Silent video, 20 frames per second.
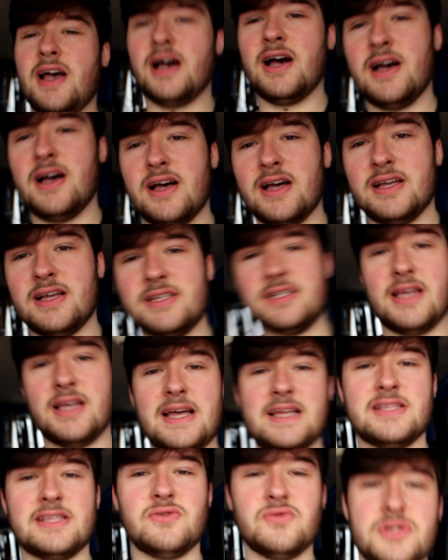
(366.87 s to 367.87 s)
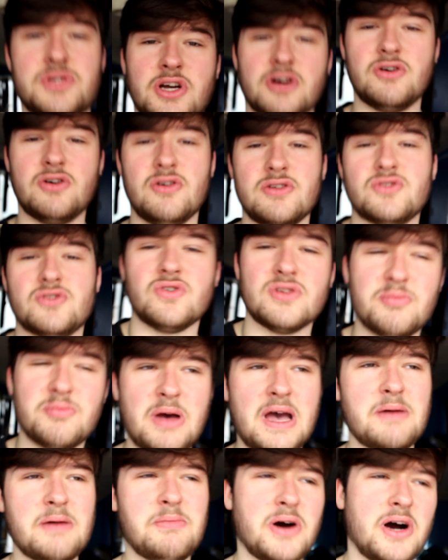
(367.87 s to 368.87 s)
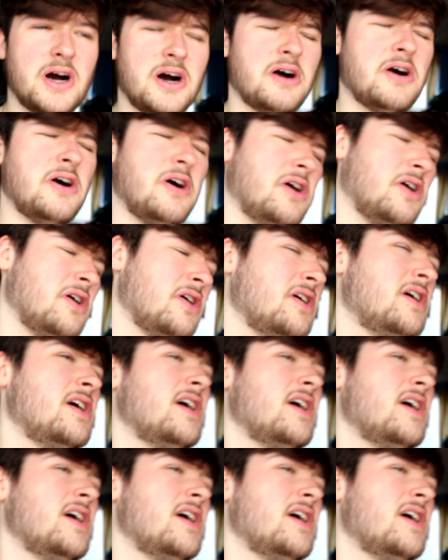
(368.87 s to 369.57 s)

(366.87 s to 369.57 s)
Uh, and also I've got Dr Pepper, oh,